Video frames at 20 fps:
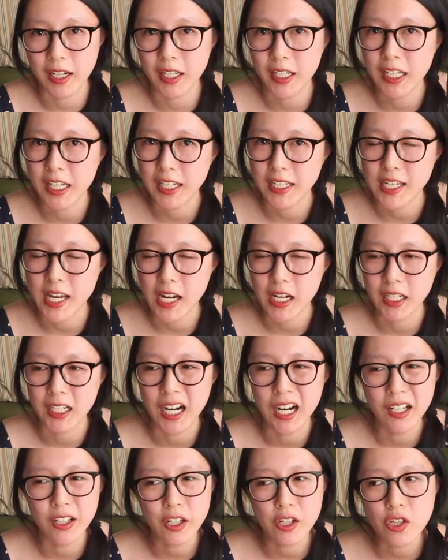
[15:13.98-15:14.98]
kicked out of
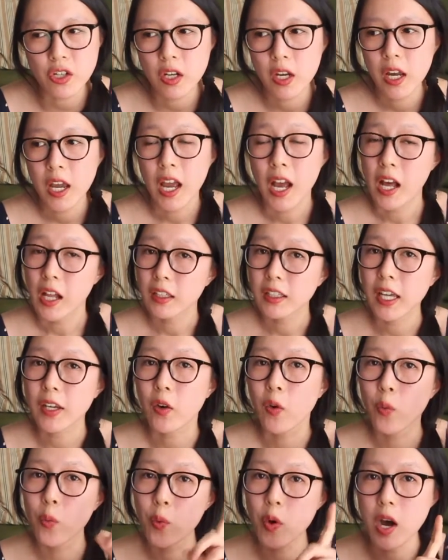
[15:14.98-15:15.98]
college, like
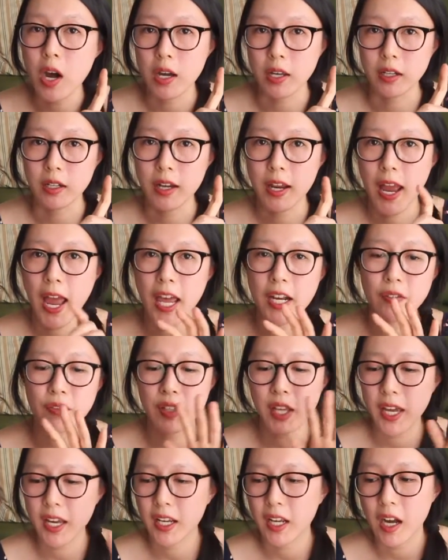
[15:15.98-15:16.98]
one out of
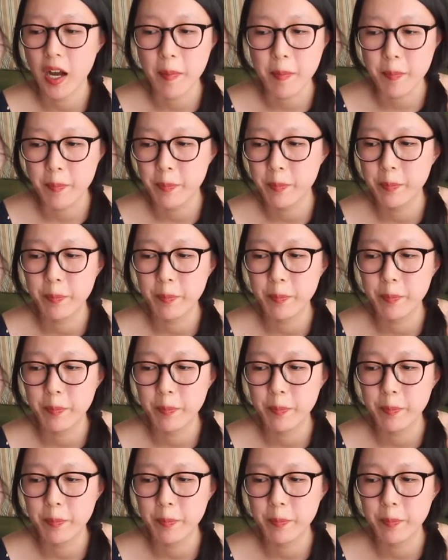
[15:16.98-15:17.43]
like a